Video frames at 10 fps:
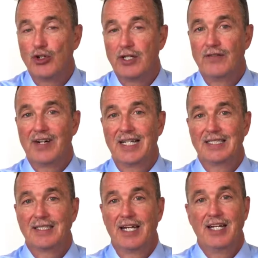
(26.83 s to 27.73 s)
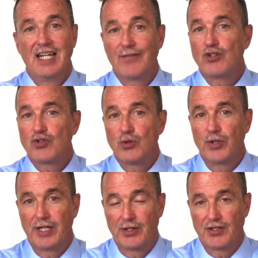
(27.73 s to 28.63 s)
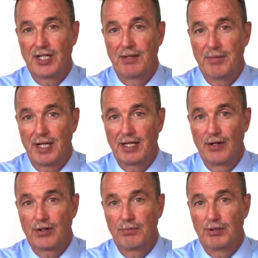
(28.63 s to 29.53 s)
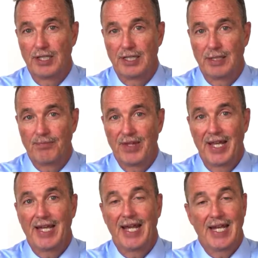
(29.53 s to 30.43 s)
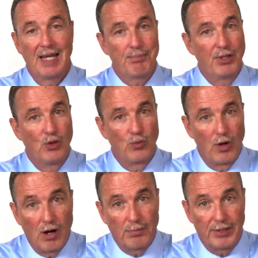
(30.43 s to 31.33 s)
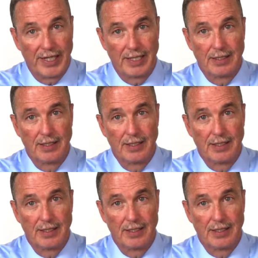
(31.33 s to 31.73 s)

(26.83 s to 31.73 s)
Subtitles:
good advice and never truly understand Medicare completely and end up in the wrong plan.